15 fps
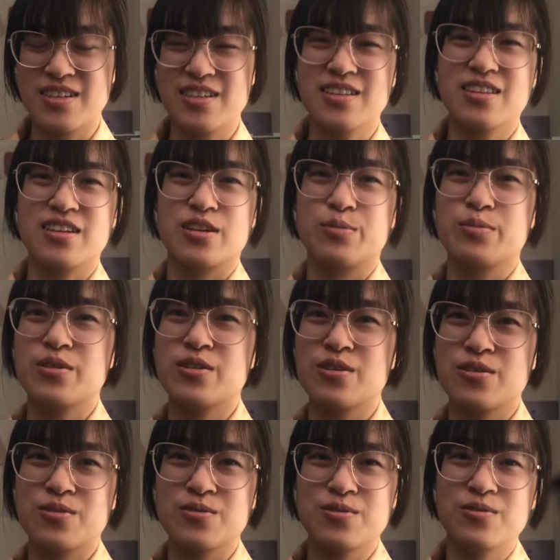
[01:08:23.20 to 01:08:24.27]
the
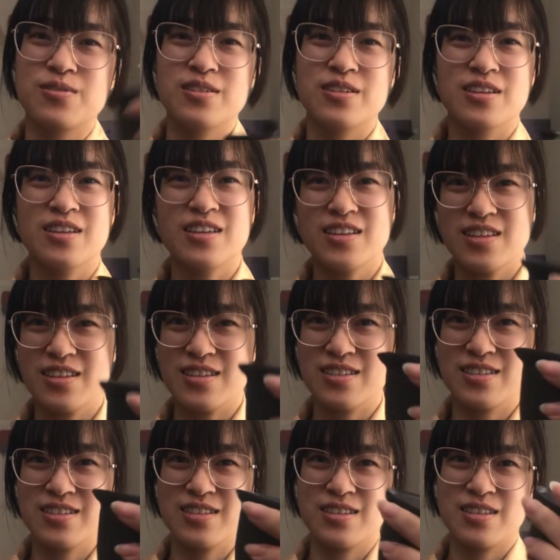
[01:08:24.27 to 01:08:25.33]
kimono,
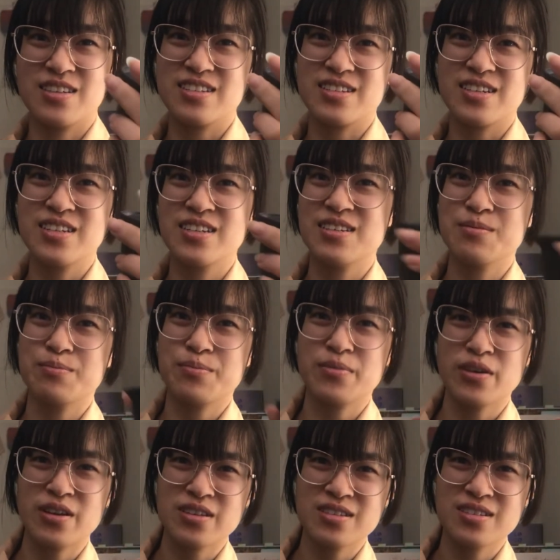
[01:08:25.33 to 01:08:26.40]
the teapot.